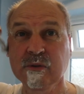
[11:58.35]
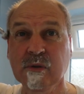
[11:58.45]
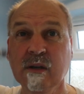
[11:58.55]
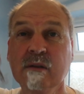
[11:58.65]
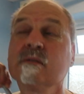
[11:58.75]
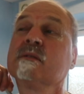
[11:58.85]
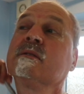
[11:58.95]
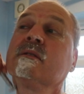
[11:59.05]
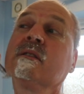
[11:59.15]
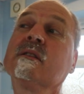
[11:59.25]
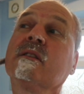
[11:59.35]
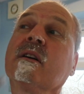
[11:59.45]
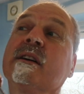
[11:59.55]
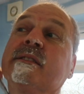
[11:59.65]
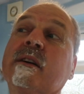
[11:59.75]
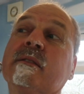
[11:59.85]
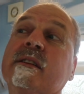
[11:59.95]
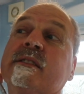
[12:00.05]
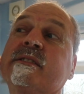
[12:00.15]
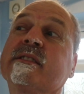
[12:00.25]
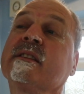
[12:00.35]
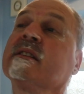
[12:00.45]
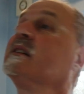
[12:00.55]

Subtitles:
well. I noticed,